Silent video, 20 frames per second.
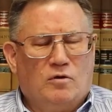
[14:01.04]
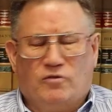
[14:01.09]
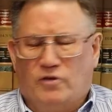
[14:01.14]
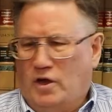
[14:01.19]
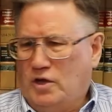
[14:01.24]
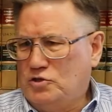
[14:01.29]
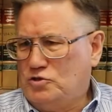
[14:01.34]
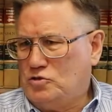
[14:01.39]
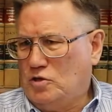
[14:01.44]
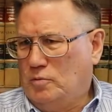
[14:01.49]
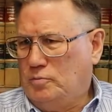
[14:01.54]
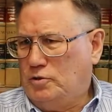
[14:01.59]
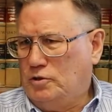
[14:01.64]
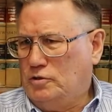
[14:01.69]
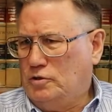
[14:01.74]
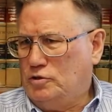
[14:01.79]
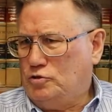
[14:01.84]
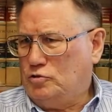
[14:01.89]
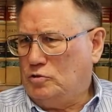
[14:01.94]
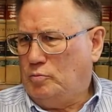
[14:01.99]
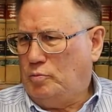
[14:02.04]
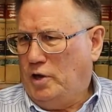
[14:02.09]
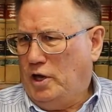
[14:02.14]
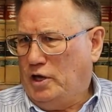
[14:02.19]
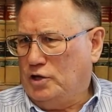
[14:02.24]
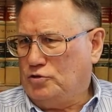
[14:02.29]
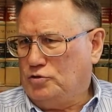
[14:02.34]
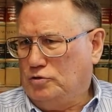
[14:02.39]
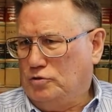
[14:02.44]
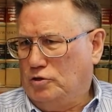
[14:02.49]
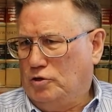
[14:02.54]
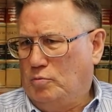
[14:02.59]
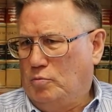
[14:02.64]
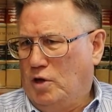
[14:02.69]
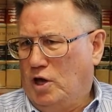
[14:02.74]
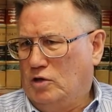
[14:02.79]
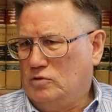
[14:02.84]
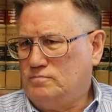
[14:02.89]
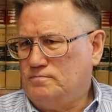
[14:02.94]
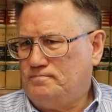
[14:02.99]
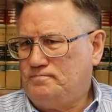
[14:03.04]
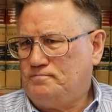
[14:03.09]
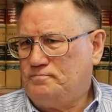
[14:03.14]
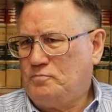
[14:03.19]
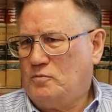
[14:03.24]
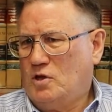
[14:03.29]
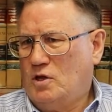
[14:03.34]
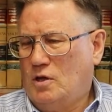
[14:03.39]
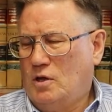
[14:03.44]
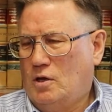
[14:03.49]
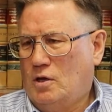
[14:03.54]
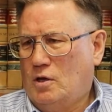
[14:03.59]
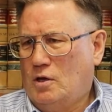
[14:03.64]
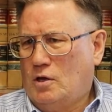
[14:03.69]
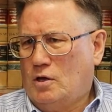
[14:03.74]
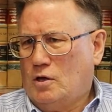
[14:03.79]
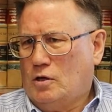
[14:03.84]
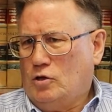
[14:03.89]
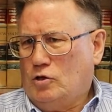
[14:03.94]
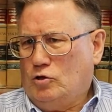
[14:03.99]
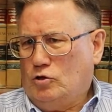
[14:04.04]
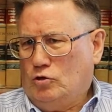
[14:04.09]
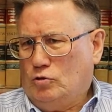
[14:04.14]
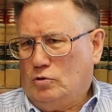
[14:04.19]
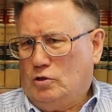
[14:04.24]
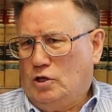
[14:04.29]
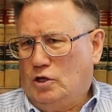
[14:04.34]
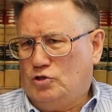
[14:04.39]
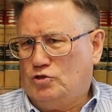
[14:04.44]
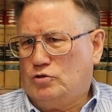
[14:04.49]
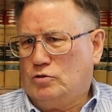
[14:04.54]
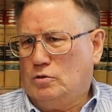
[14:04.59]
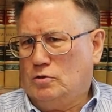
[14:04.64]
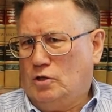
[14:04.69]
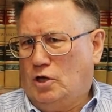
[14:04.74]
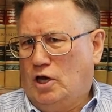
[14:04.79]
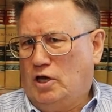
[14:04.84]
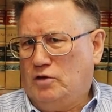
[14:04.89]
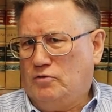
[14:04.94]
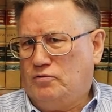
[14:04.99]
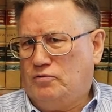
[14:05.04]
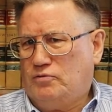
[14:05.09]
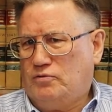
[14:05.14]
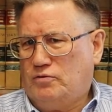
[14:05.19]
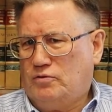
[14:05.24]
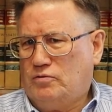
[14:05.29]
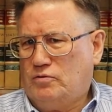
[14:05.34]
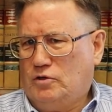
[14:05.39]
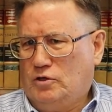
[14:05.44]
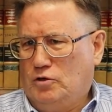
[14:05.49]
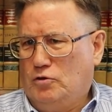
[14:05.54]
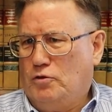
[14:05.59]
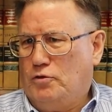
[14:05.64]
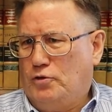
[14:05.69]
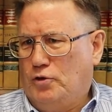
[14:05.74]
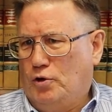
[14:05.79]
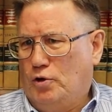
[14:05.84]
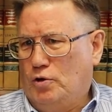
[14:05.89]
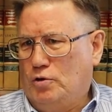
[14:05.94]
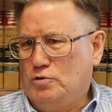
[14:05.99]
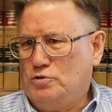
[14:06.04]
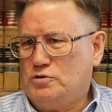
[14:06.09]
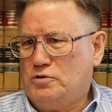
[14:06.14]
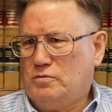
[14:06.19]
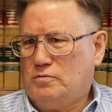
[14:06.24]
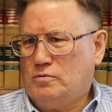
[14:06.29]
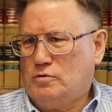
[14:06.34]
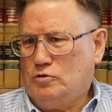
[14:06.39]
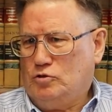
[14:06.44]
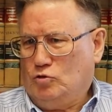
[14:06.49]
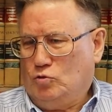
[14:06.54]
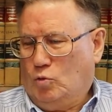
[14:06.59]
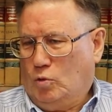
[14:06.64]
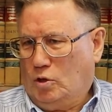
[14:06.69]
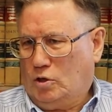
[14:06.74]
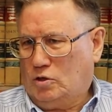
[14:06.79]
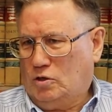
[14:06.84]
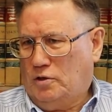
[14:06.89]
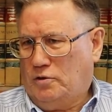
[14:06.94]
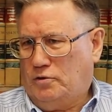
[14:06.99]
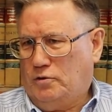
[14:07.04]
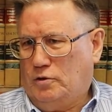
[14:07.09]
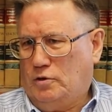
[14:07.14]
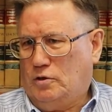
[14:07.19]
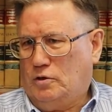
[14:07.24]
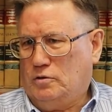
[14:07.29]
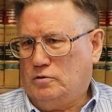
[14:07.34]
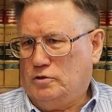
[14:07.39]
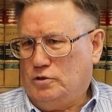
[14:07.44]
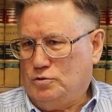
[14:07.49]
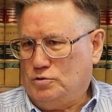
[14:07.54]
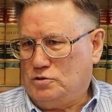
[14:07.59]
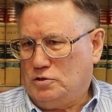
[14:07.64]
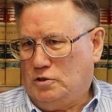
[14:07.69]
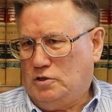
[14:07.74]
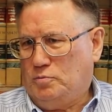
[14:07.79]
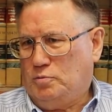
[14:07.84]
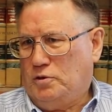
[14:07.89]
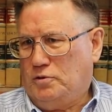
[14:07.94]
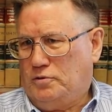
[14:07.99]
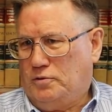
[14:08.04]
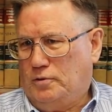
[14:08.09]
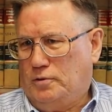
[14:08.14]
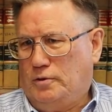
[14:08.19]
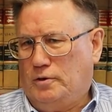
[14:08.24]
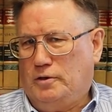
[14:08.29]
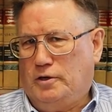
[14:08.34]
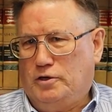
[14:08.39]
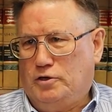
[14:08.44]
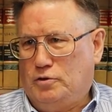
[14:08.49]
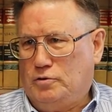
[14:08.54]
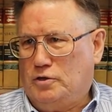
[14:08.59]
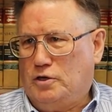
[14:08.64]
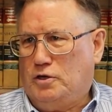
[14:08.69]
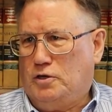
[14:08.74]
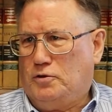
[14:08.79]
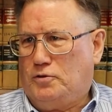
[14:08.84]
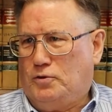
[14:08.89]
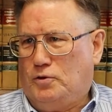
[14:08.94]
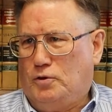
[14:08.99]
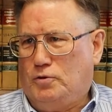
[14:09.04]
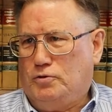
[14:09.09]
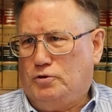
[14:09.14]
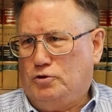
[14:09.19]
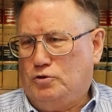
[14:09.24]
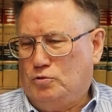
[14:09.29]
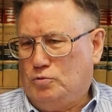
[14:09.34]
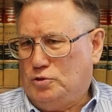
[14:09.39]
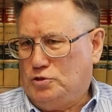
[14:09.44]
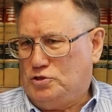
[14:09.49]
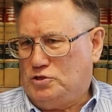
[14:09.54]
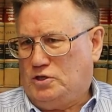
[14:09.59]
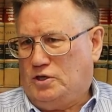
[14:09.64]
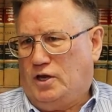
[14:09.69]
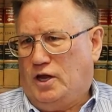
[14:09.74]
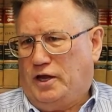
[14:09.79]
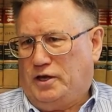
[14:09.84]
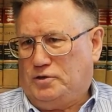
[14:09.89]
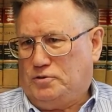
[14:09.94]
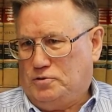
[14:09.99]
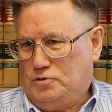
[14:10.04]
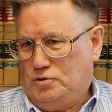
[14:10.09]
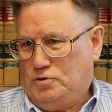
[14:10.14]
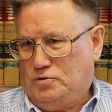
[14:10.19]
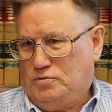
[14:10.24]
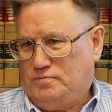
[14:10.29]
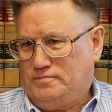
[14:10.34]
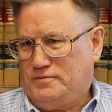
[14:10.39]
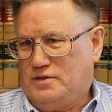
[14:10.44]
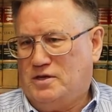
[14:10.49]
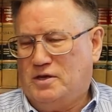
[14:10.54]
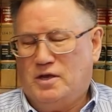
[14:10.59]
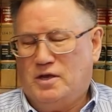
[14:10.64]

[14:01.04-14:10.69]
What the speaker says: Find something that you're passionate about. You get your life in thirds. You work a third, you sleep a third, and you get a third to do what you'd like to do.